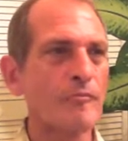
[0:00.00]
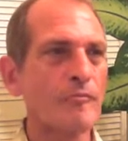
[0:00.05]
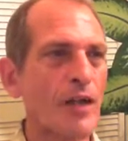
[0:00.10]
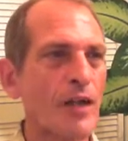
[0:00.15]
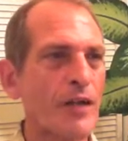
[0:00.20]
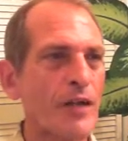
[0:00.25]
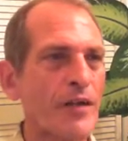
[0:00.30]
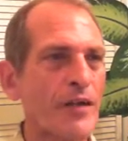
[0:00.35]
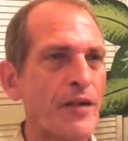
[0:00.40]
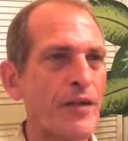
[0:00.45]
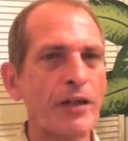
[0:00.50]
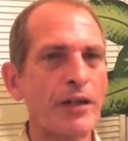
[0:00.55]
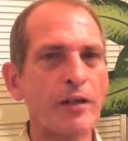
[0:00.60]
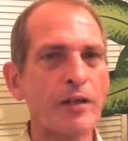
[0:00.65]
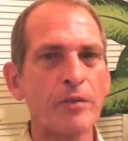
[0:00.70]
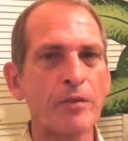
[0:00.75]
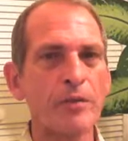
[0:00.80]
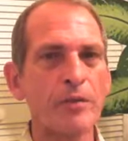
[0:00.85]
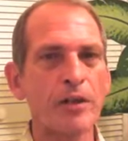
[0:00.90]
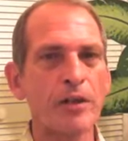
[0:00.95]
And then it
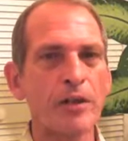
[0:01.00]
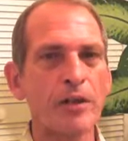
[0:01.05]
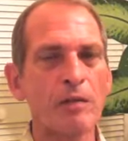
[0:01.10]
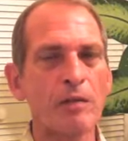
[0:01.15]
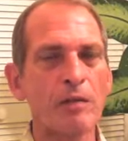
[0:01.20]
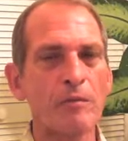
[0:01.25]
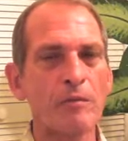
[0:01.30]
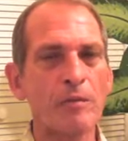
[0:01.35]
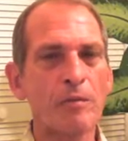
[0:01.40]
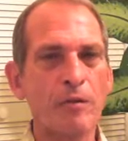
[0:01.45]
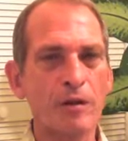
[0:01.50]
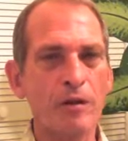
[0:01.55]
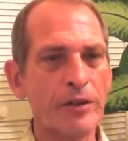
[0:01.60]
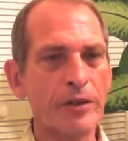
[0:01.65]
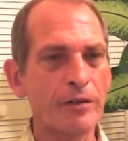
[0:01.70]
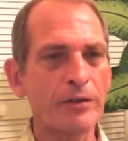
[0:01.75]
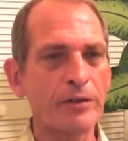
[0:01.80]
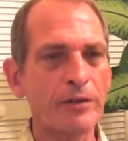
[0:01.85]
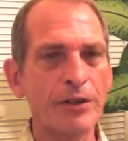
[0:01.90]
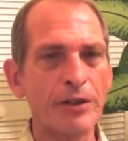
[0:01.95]
can become a
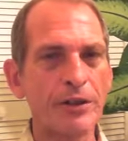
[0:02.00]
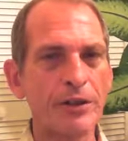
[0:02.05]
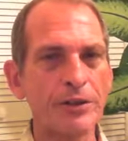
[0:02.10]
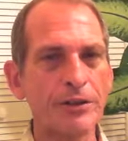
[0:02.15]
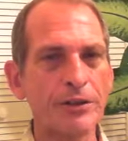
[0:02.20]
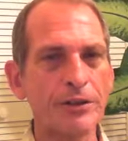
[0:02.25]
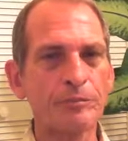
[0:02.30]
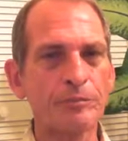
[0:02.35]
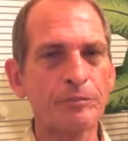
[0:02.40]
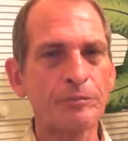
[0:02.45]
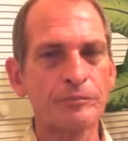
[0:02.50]
permanent condition.